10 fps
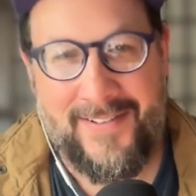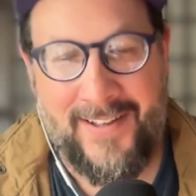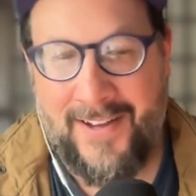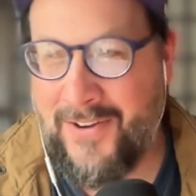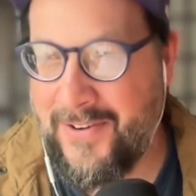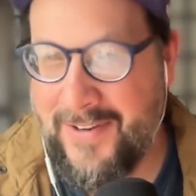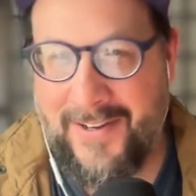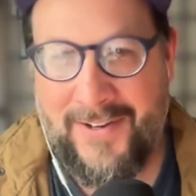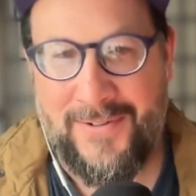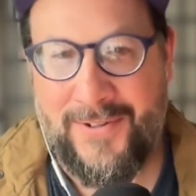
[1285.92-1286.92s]

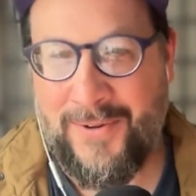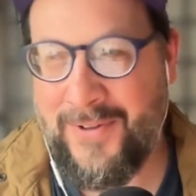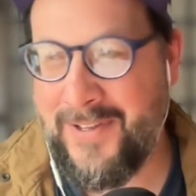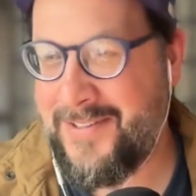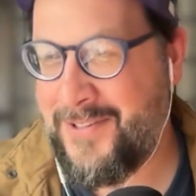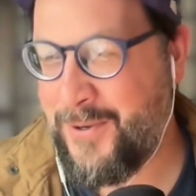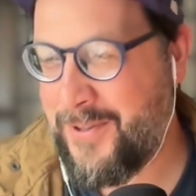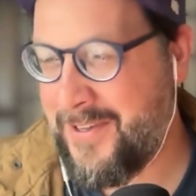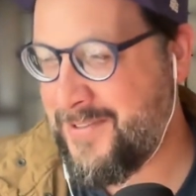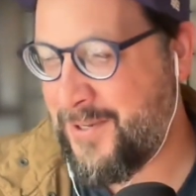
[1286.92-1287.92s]
Oh, totally.
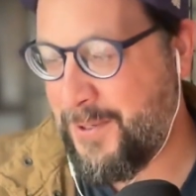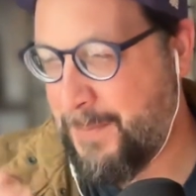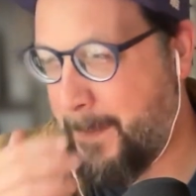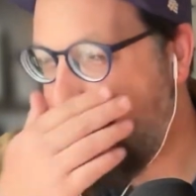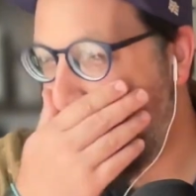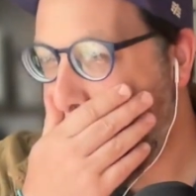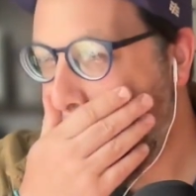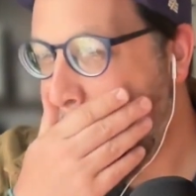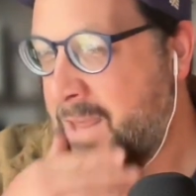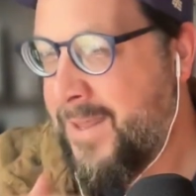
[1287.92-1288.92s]
Totally. So,
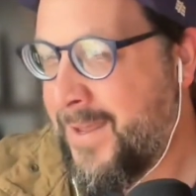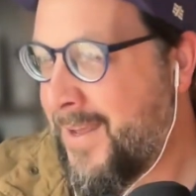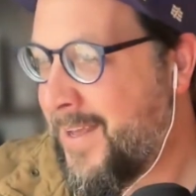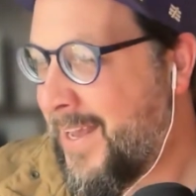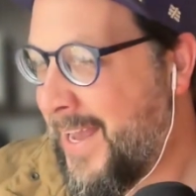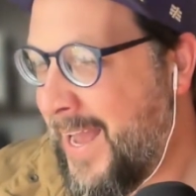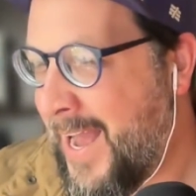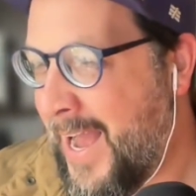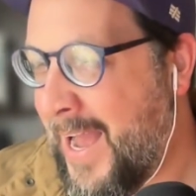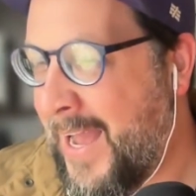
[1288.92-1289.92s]

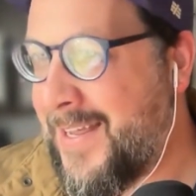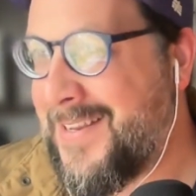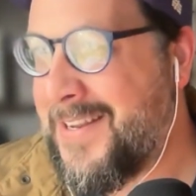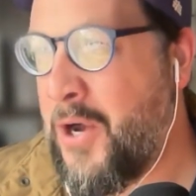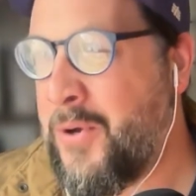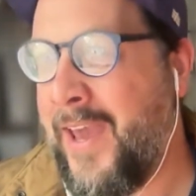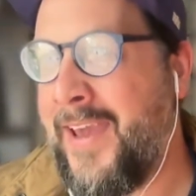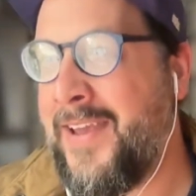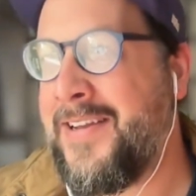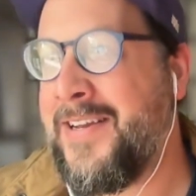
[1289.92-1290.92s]
uh,
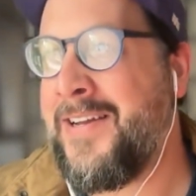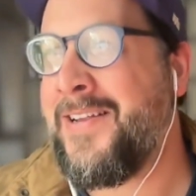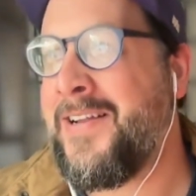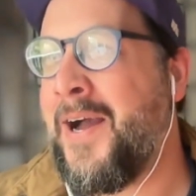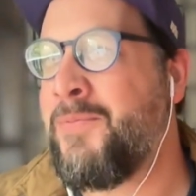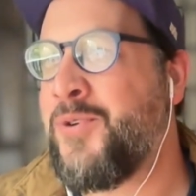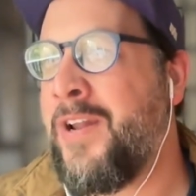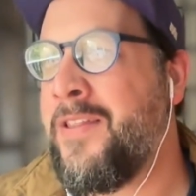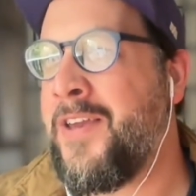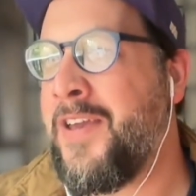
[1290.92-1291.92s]
okay. I'm
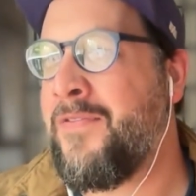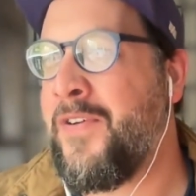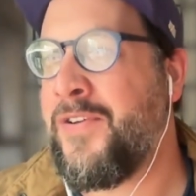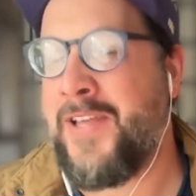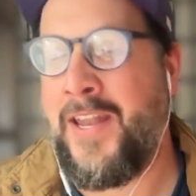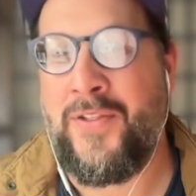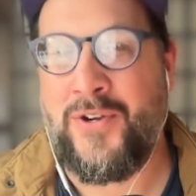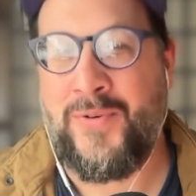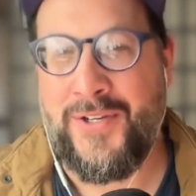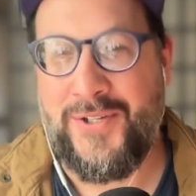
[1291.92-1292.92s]
trying to think if there's any other
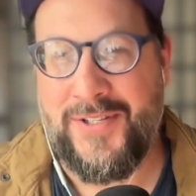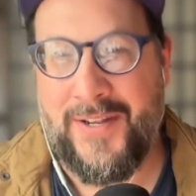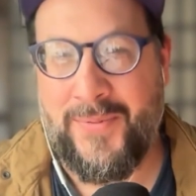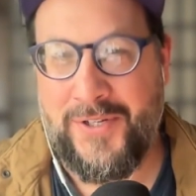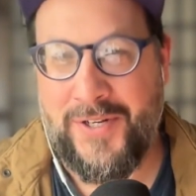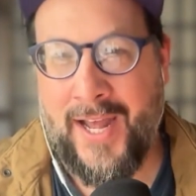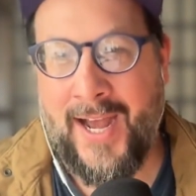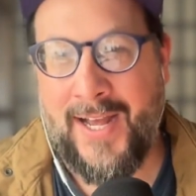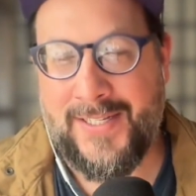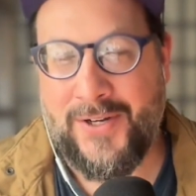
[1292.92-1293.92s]
questions that we should
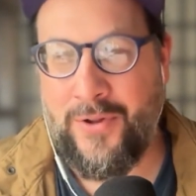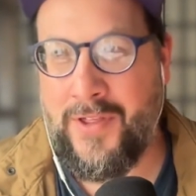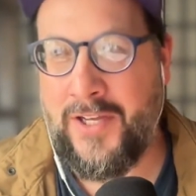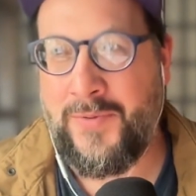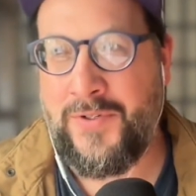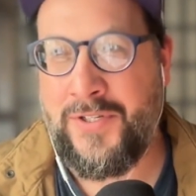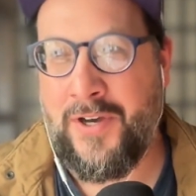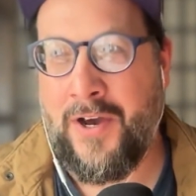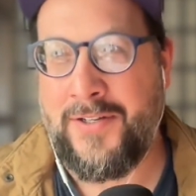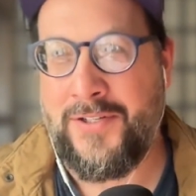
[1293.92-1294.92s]
ask or things we should
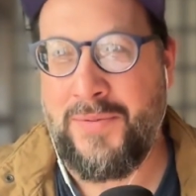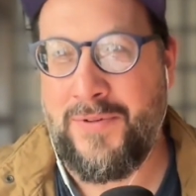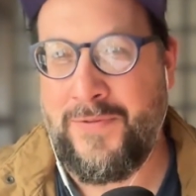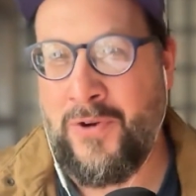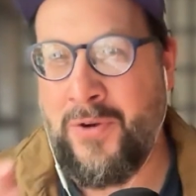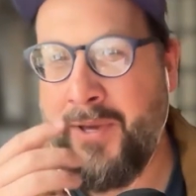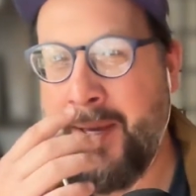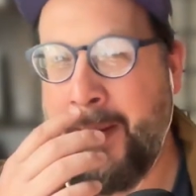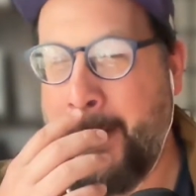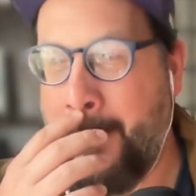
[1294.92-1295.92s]
talk to before
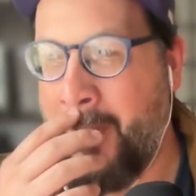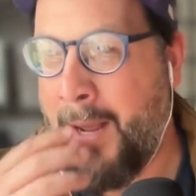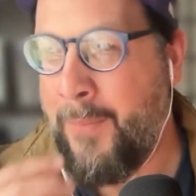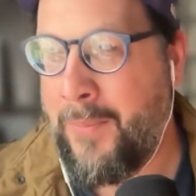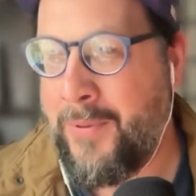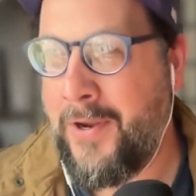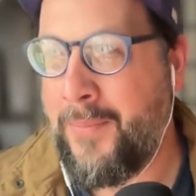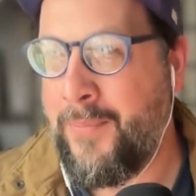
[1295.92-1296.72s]
we wrap up here.